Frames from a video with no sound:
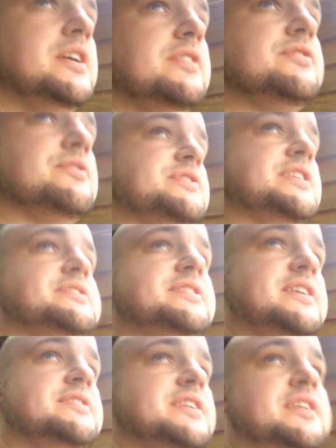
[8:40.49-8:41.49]
as soon as they
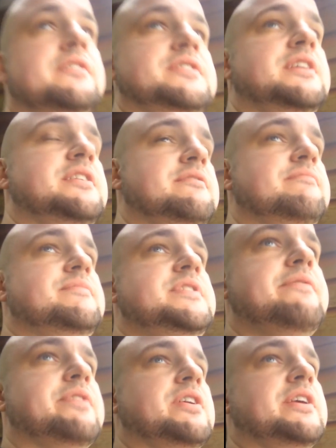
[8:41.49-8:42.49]
set in, you're
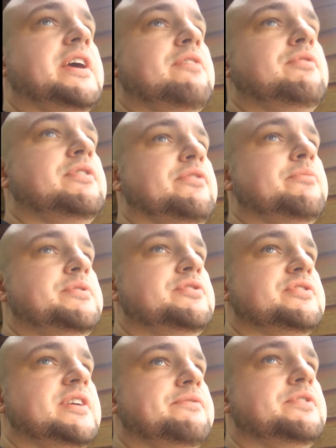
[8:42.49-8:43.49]
never going to get rid of them. You
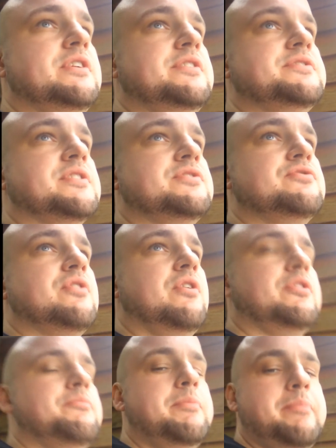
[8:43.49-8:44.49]
just have to learn to
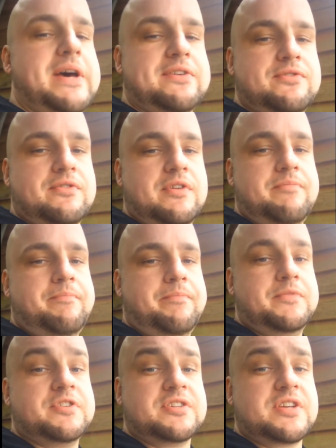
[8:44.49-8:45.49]
control them and battle them
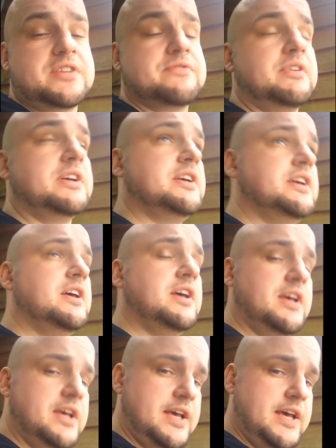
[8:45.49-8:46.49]
successfully.
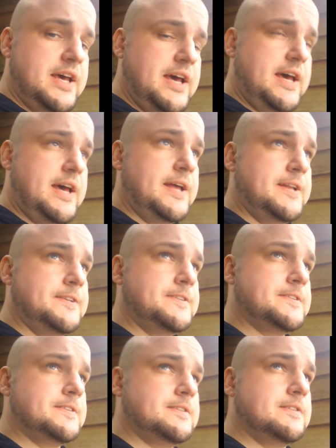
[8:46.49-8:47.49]
And
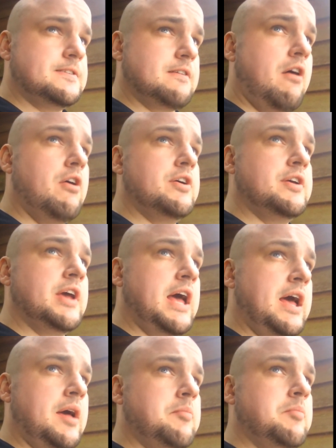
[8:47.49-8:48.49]
I
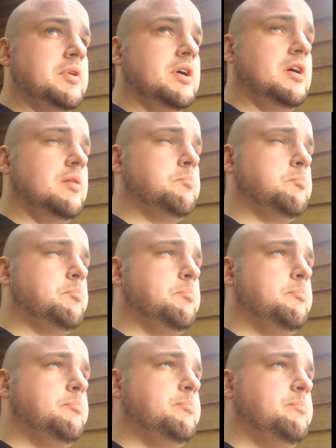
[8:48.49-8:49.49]
am a
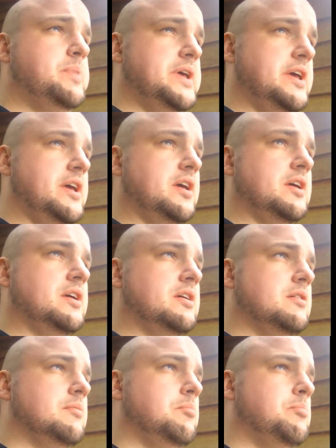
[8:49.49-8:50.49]
big
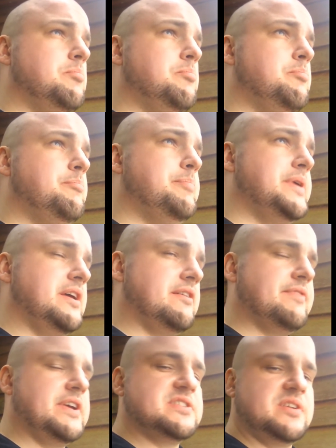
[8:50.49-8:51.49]

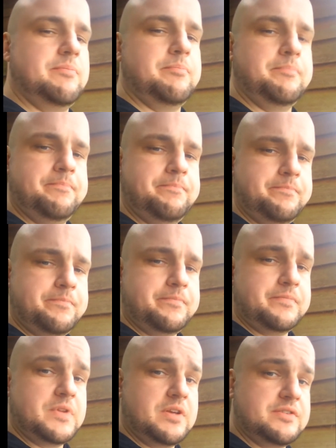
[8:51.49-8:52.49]
victim
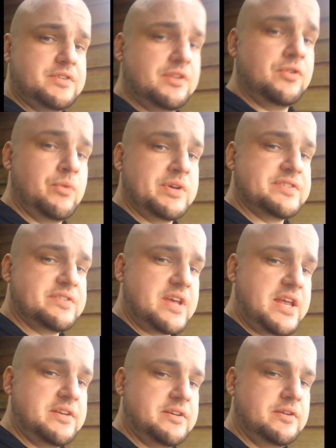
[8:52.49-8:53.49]
to
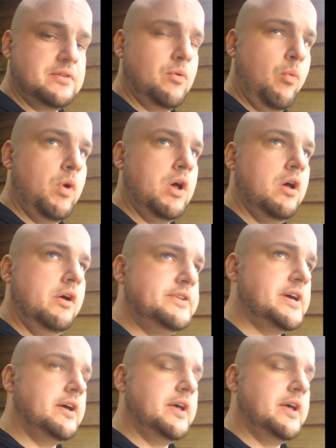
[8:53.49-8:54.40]
said word,